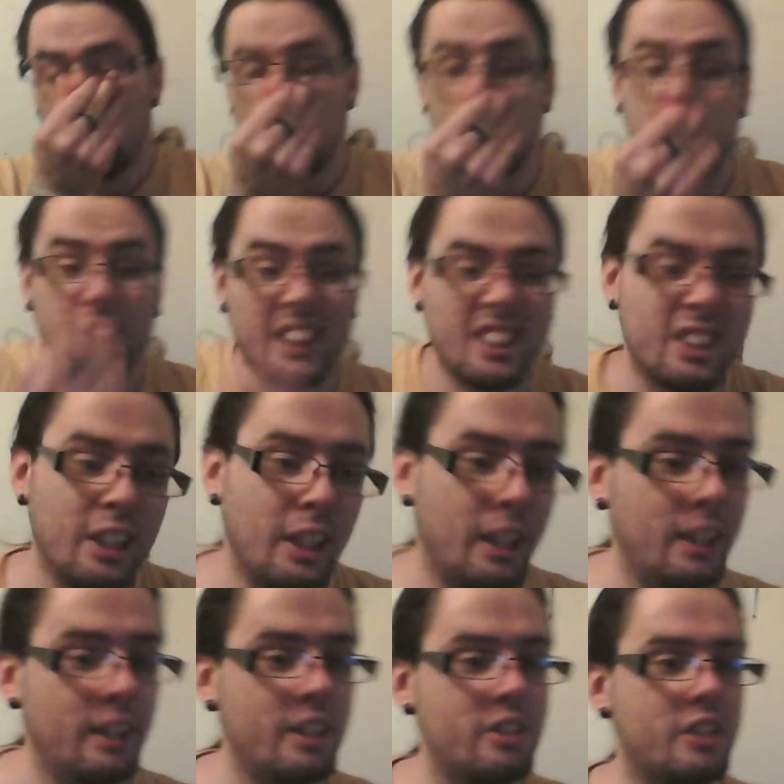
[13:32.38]
But that's going to
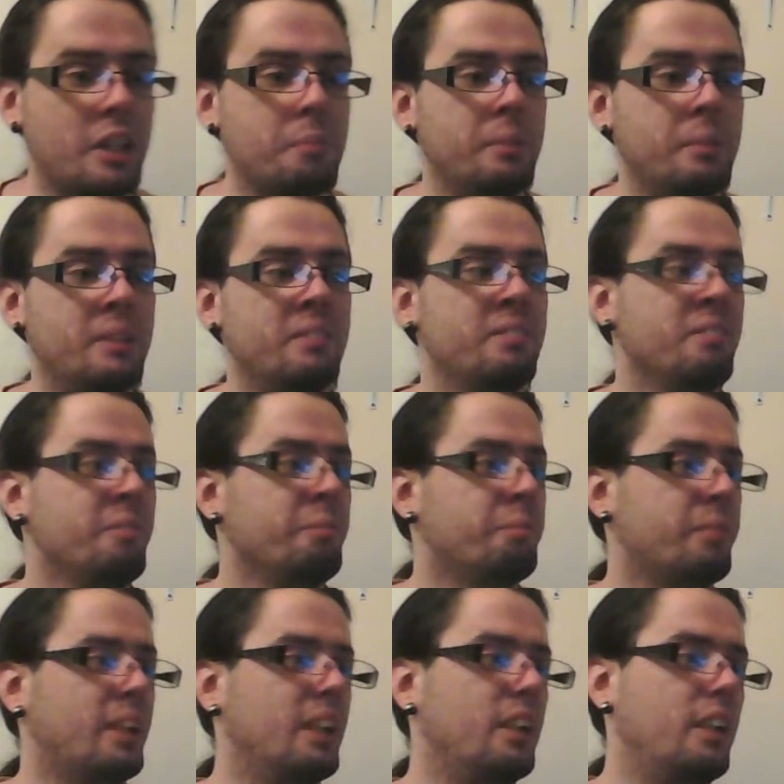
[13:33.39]
end this segment.
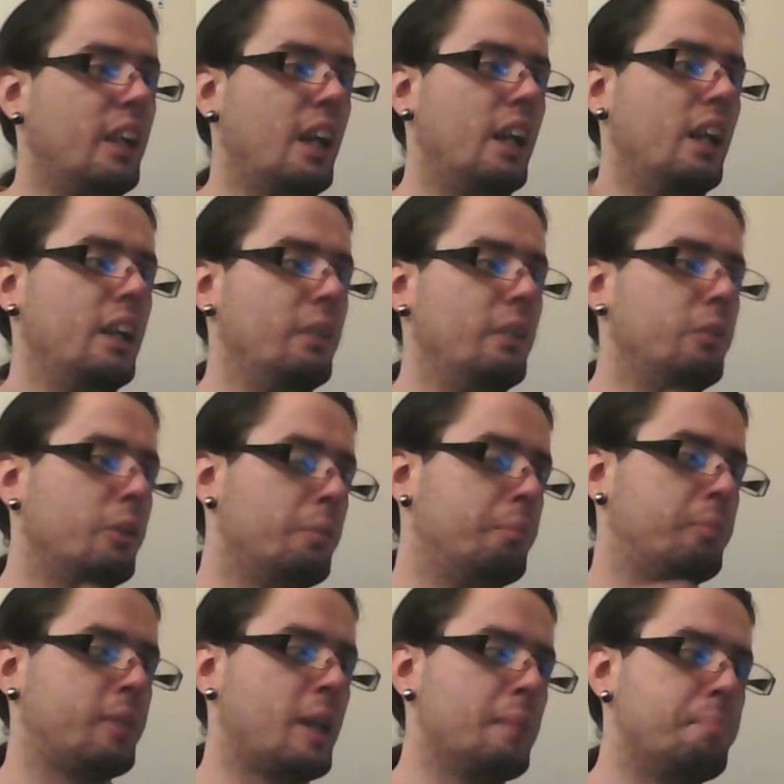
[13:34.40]
I will
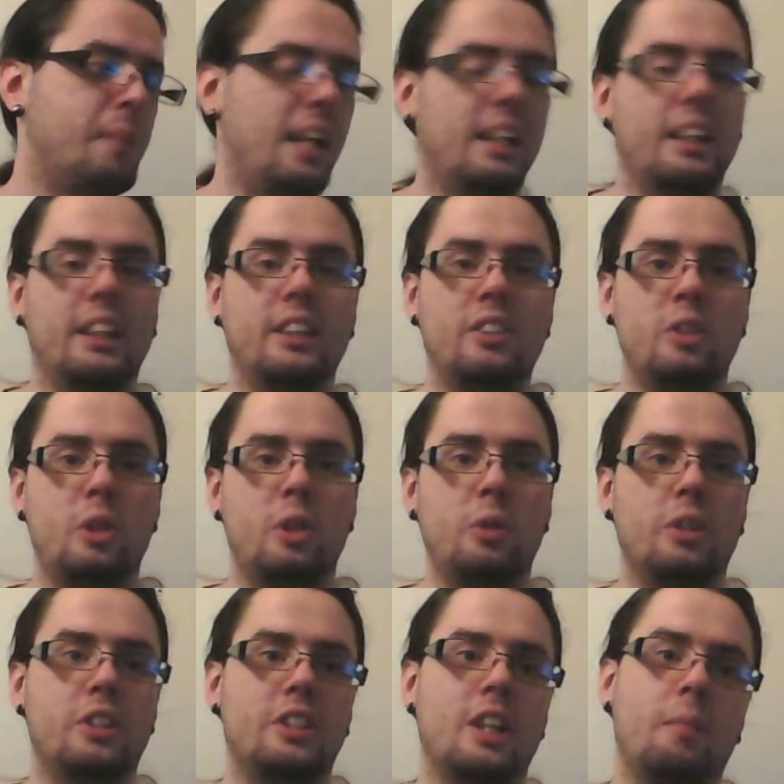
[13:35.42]
cut back into a
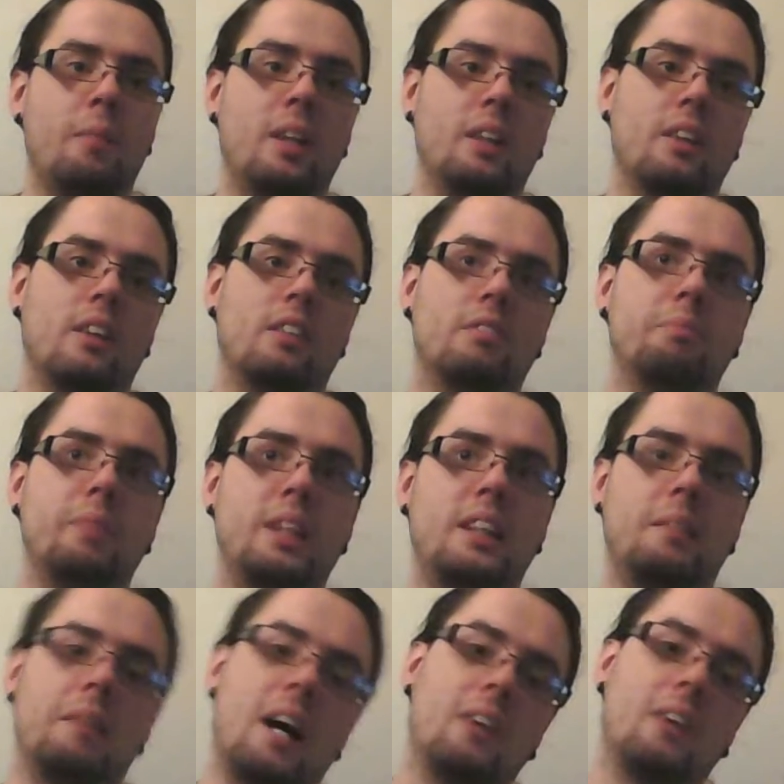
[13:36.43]
segment of
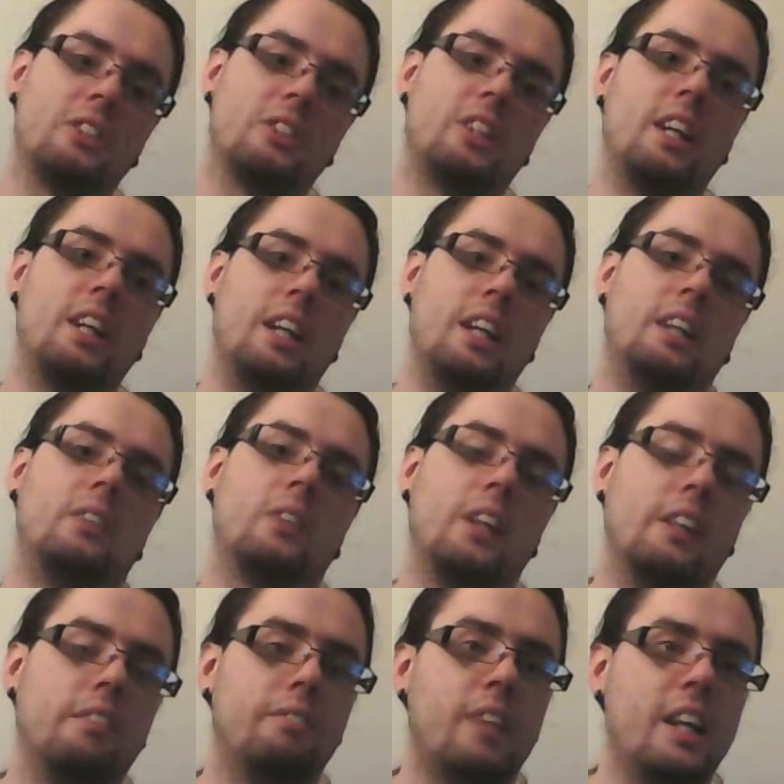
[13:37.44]
me outside and
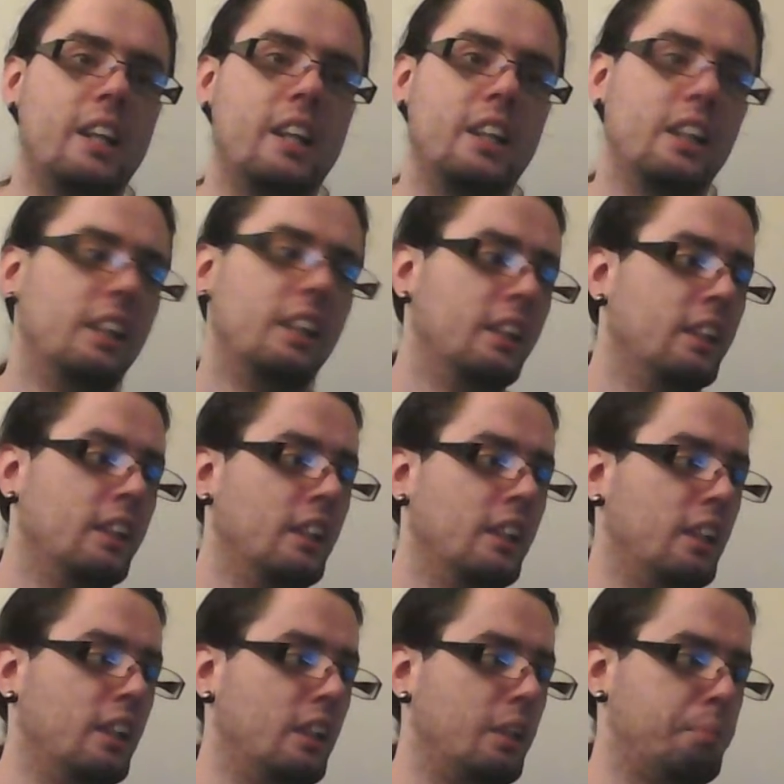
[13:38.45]
ready to fire.
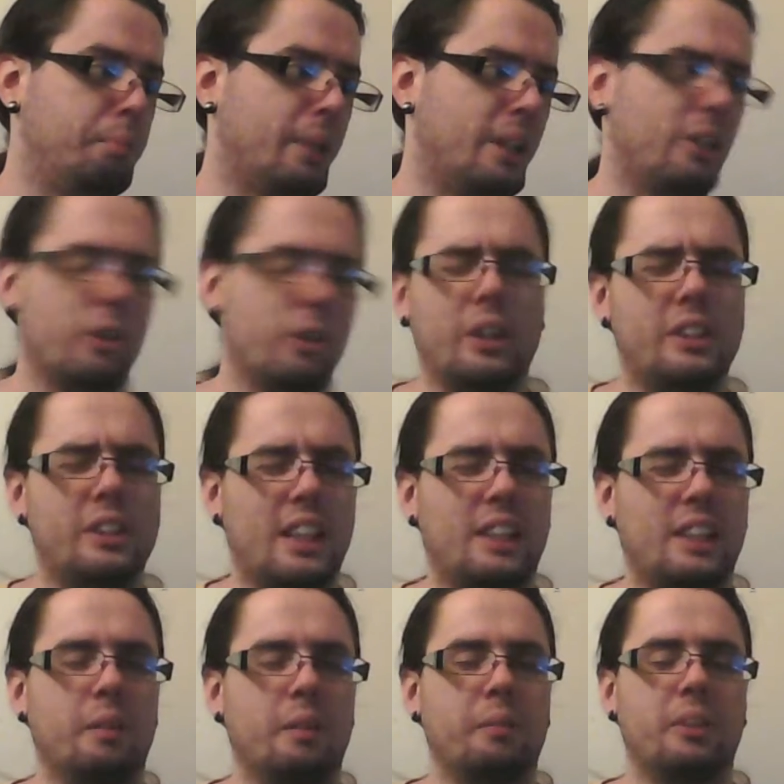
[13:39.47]
But I don't know
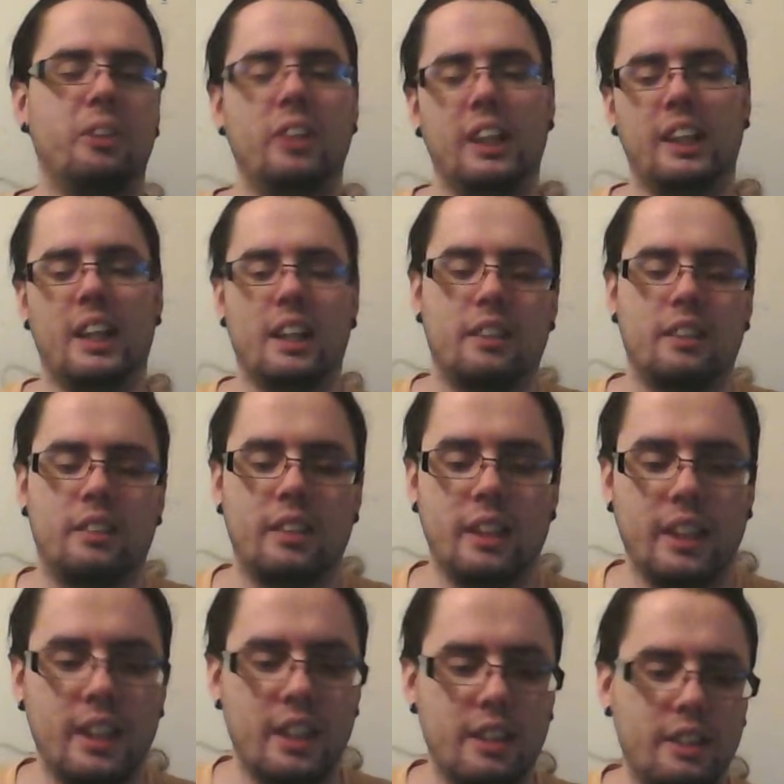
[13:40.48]
exactly when I'm going to do that.
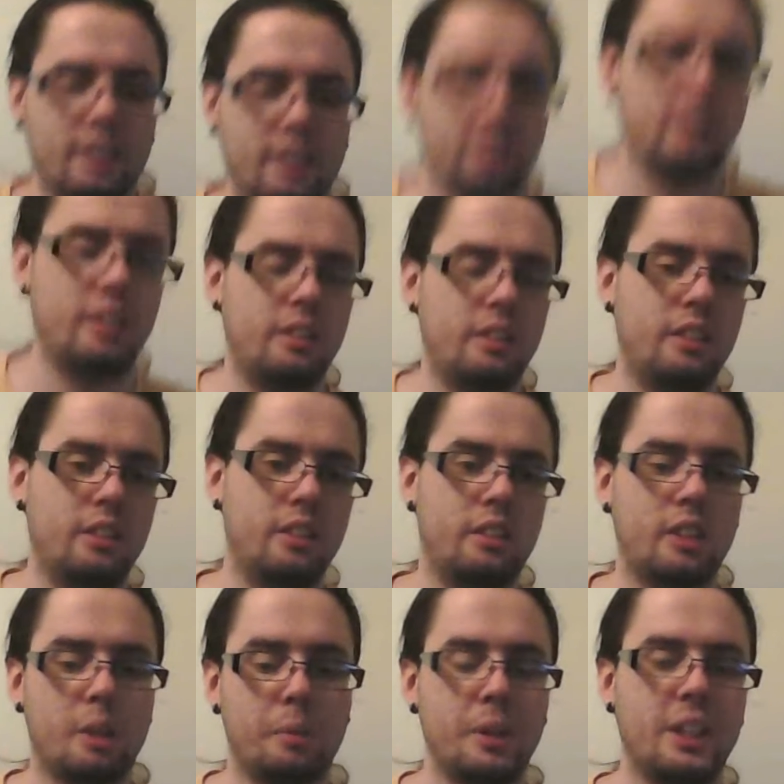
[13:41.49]
I got a
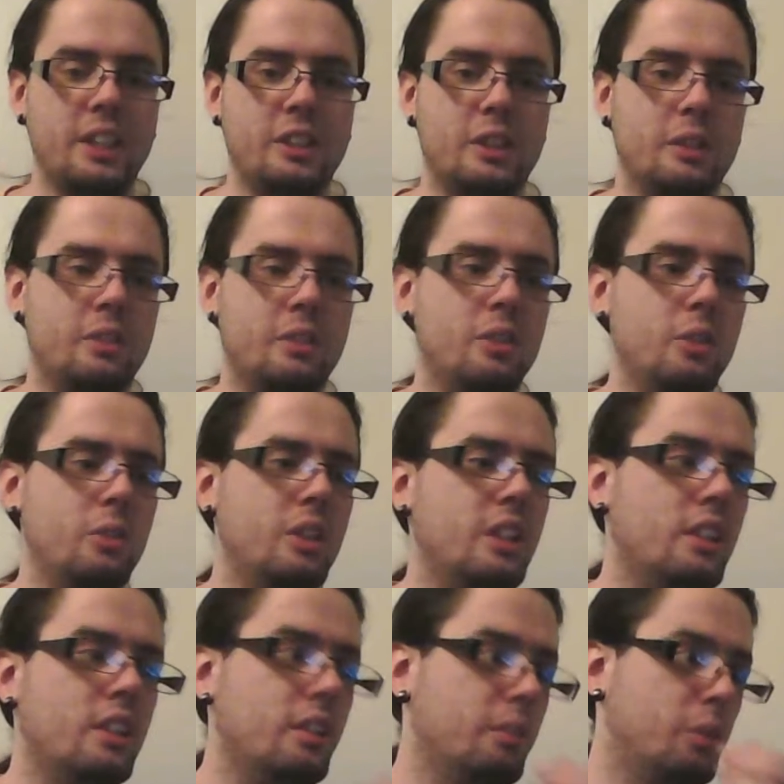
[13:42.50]
couple things to
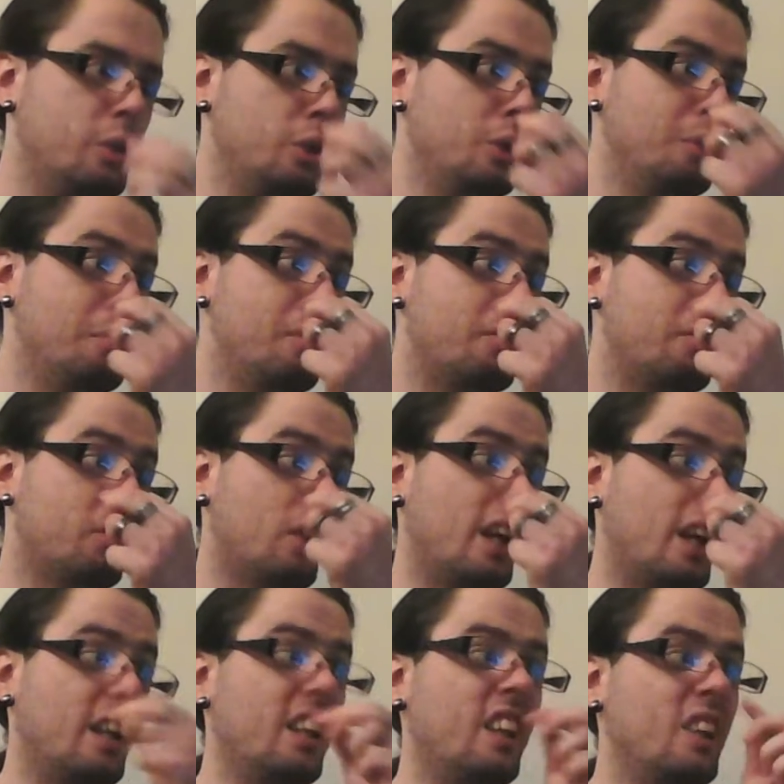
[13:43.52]
do before
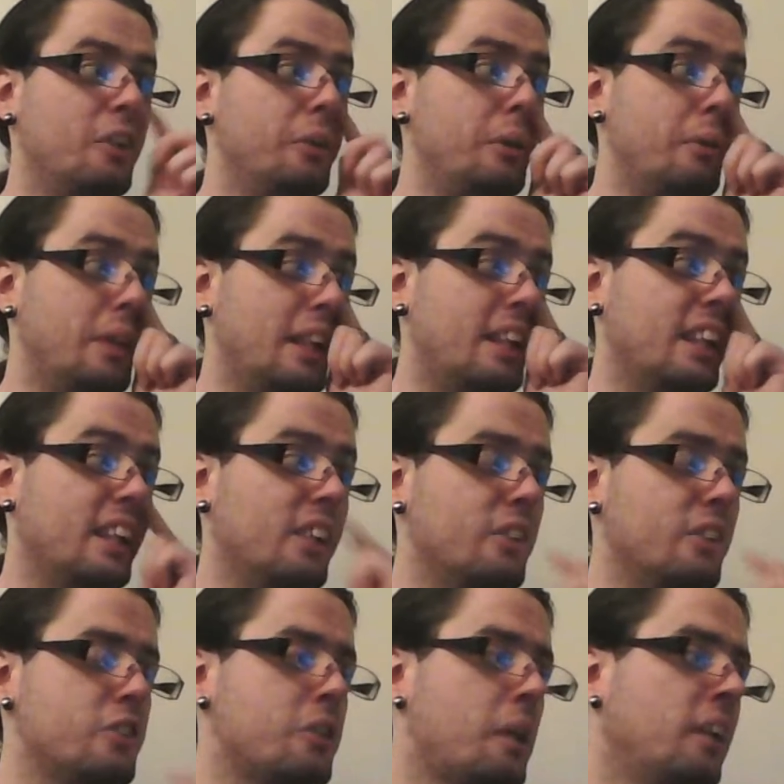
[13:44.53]
I do anything
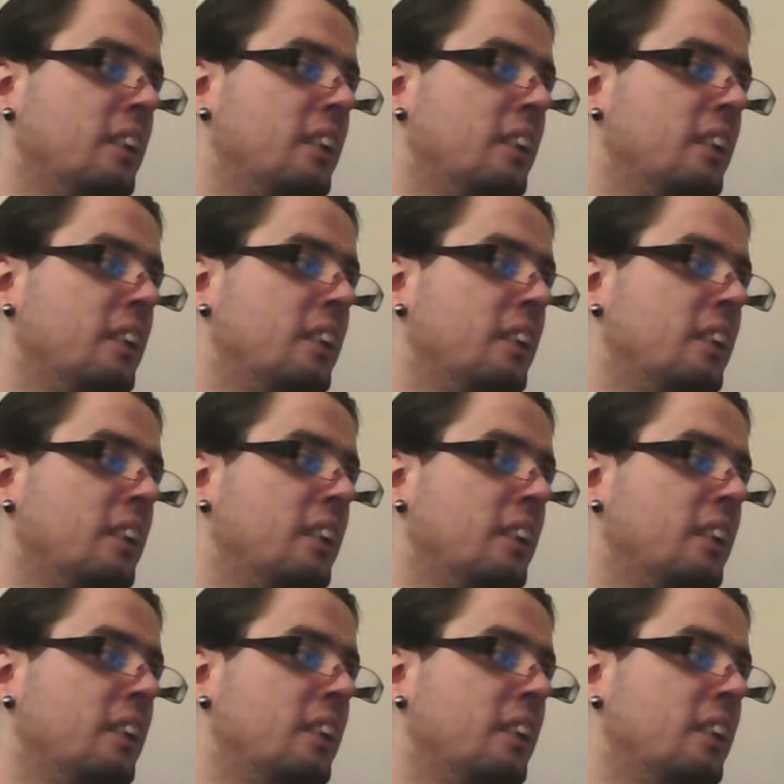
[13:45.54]
else.